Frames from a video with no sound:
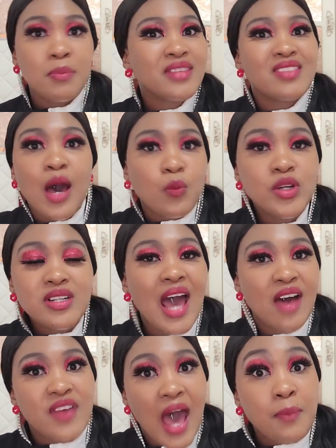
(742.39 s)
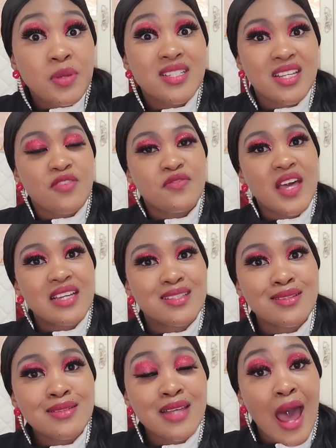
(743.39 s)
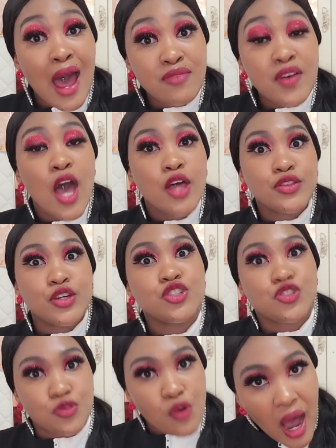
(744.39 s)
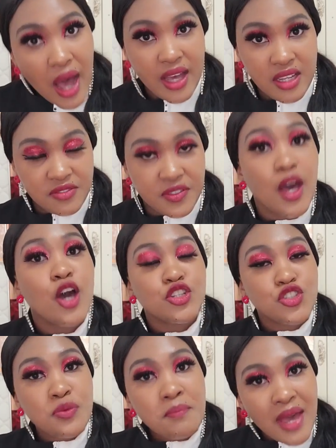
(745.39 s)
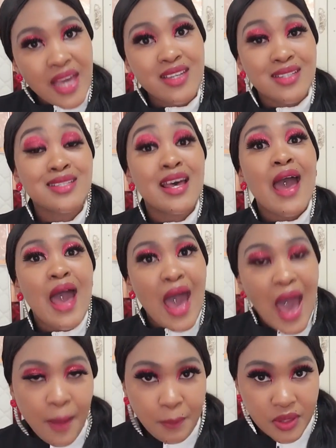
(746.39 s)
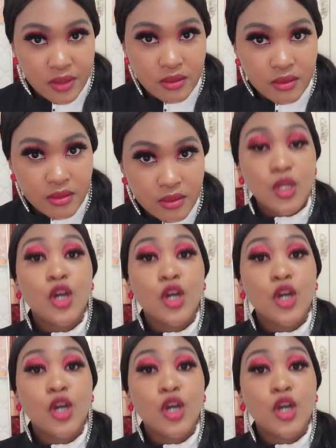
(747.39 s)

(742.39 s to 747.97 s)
But that wouldn't have happened if they didn't have the drive to make it happen.